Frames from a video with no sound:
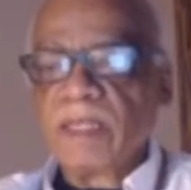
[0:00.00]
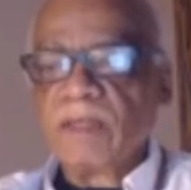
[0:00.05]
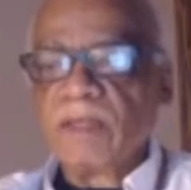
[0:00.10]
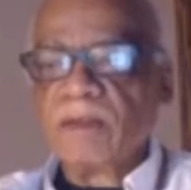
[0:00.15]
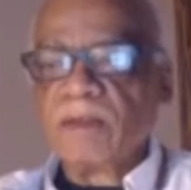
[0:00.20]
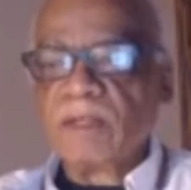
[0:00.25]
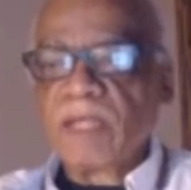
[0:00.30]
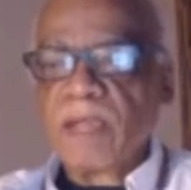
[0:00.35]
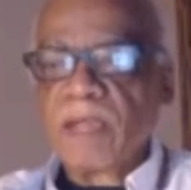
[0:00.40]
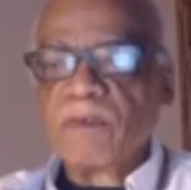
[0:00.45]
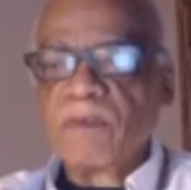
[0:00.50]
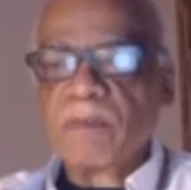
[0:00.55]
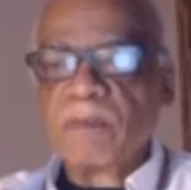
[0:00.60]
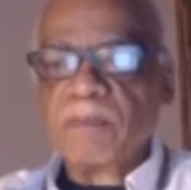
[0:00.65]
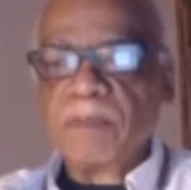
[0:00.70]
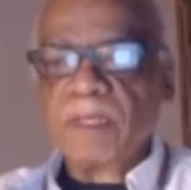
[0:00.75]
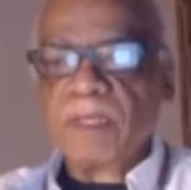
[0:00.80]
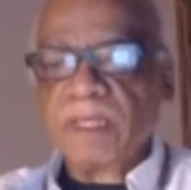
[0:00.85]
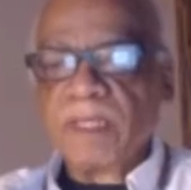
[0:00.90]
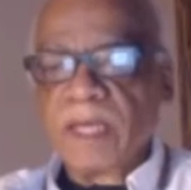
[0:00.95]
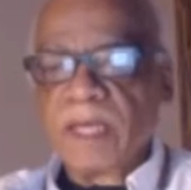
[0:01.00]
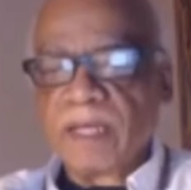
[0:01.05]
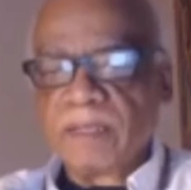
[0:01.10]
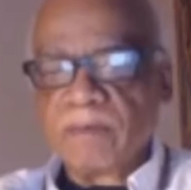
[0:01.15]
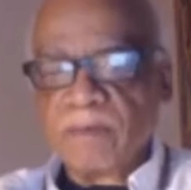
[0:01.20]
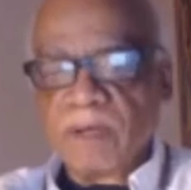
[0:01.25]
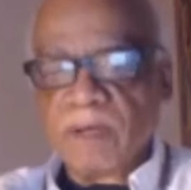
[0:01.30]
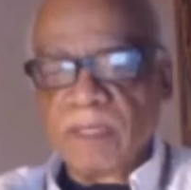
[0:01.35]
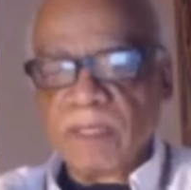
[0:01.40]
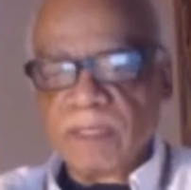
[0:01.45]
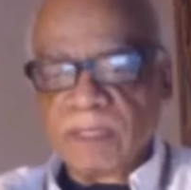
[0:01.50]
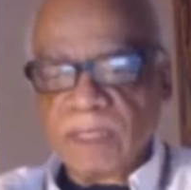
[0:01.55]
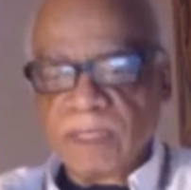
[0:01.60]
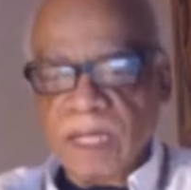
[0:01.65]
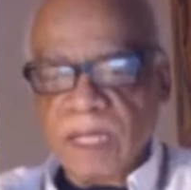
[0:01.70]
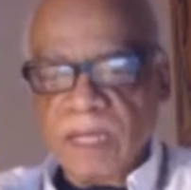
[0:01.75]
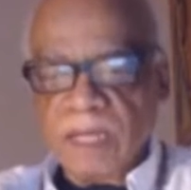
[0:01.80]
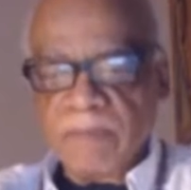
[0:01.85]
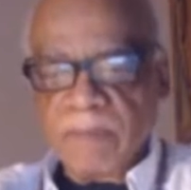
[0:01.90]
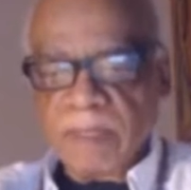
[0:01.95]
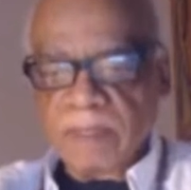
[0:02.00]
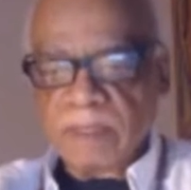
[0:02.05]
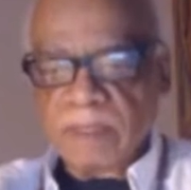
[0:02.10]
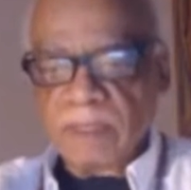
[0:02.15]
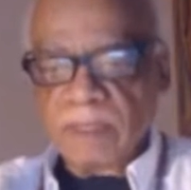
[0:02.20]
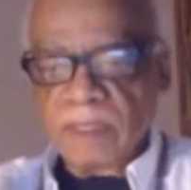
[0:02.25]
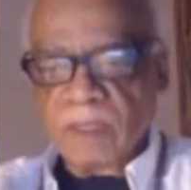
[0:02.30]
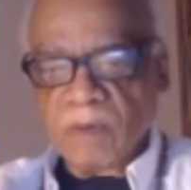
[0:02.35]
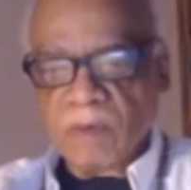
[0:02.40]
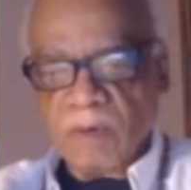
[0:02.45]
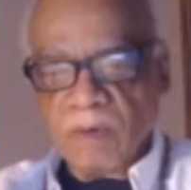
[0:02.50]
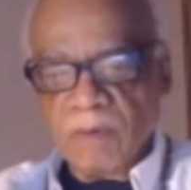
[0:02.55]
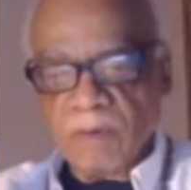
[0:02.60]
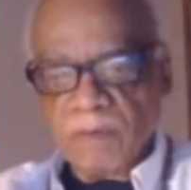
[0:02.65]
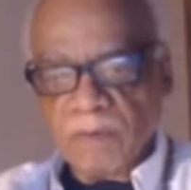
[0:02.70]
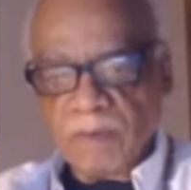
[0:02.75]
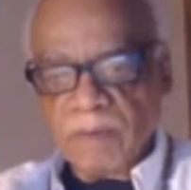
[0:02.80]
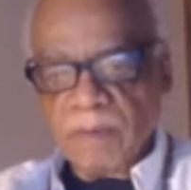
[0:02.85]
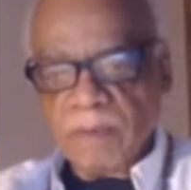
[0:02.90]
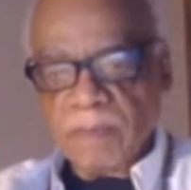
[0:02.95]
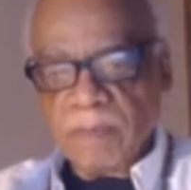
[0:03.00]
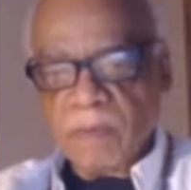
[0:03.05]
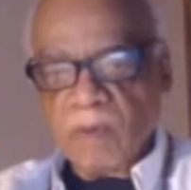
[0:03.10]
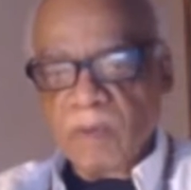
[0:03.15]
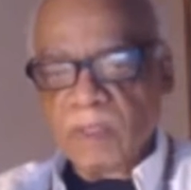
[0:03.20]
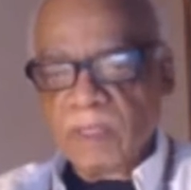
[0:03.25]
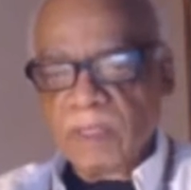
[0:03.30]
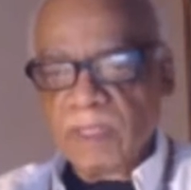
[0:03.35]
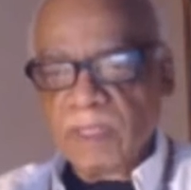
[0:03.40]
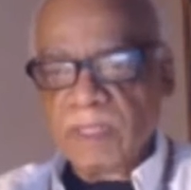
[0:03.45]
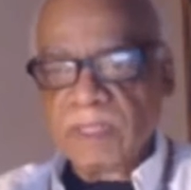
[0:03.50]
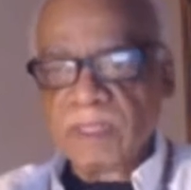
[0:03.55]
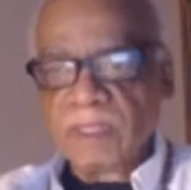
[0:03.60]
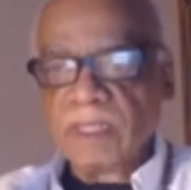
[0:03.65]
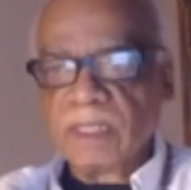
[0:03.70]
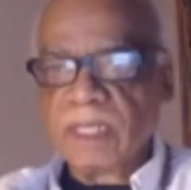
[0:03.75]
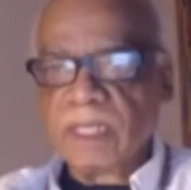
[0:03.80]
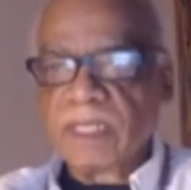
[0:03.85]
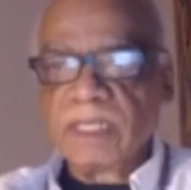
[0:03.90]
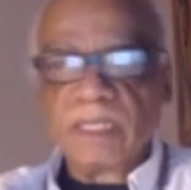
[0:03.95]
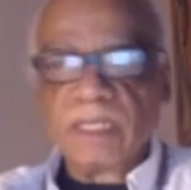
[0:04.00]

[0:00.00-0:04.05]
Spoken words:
there'll never be that right time, as in the quote from Napoleon Hill,